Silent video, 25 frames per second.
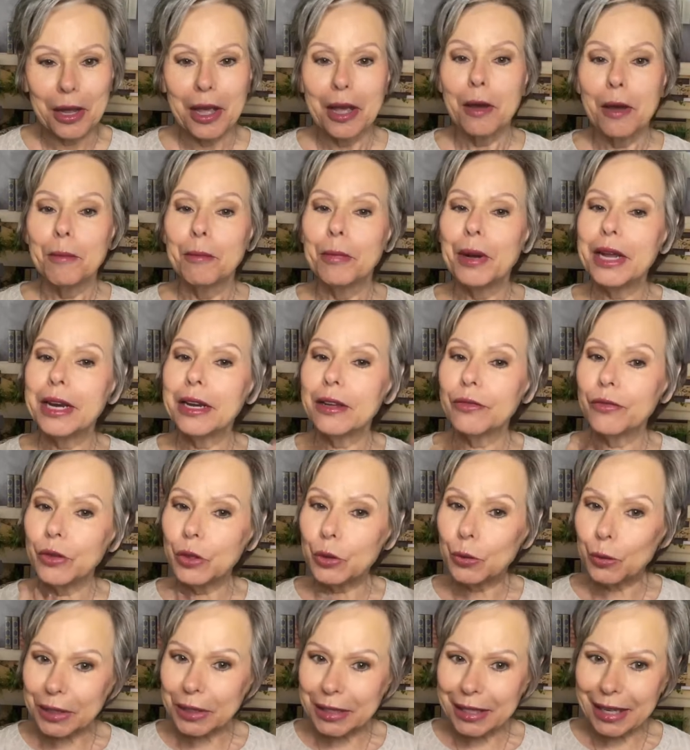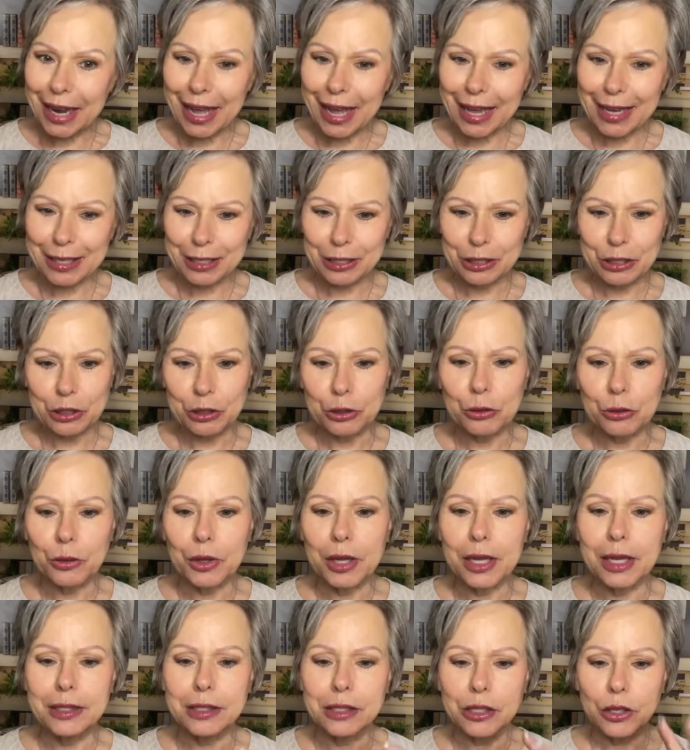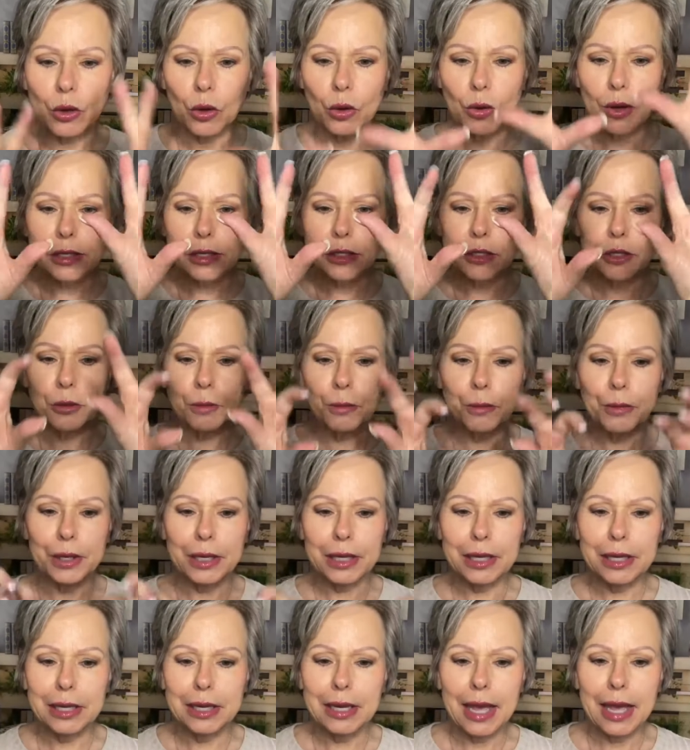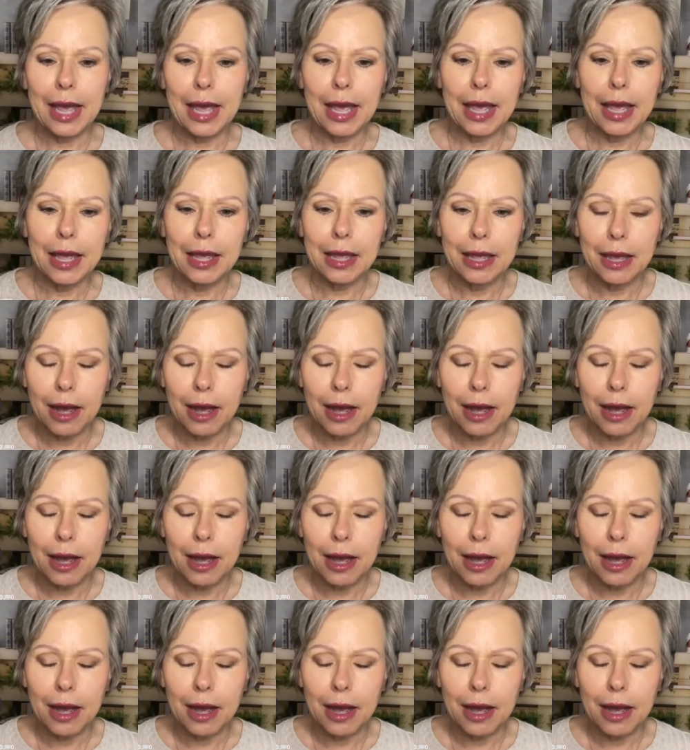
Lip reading: But if you would like to, it's going to be a